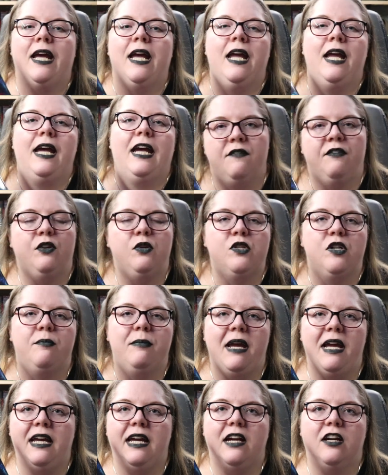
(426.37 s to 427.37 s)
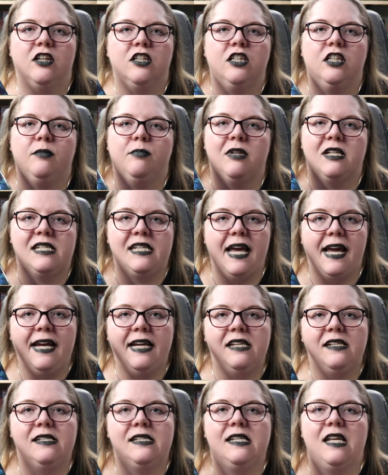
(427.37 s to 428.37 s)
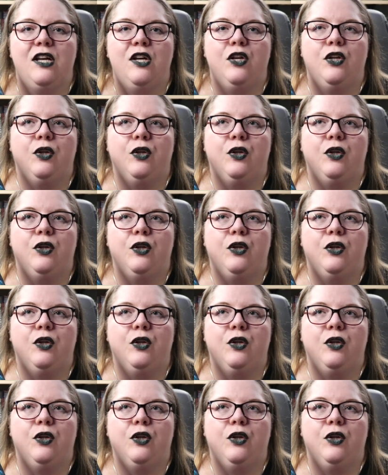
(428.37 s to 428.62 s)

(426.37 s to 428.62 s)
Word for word: It follows our main character, Briseis,